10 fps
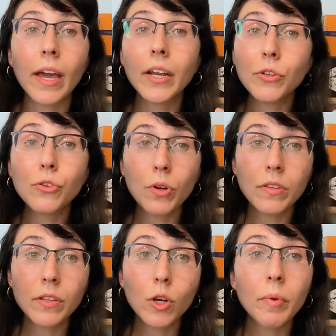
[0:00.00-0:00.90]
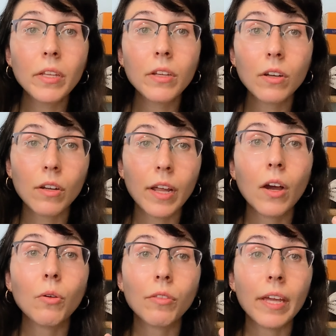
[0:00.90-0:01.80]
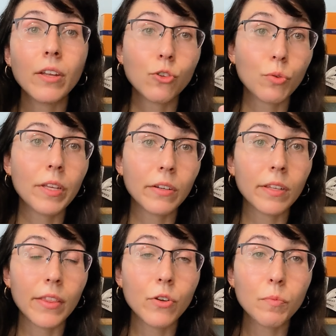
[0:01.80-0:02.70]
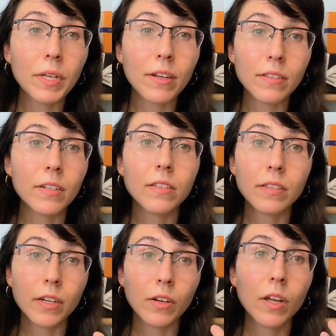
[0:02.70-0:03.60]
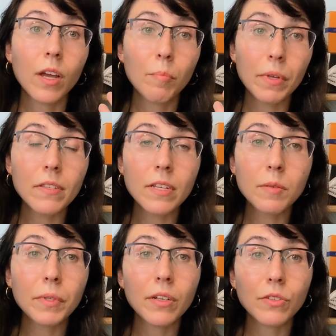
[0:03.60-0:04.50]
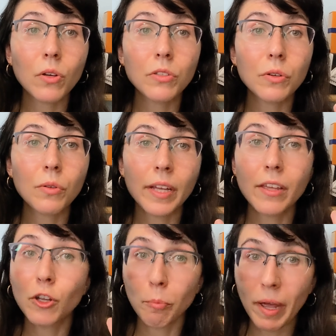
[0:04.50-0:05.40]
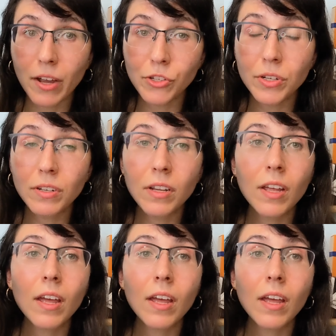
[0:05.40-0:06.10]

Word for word: And I do trust their opinion on how they treat their leathers because it is their business, but it is also like their passion.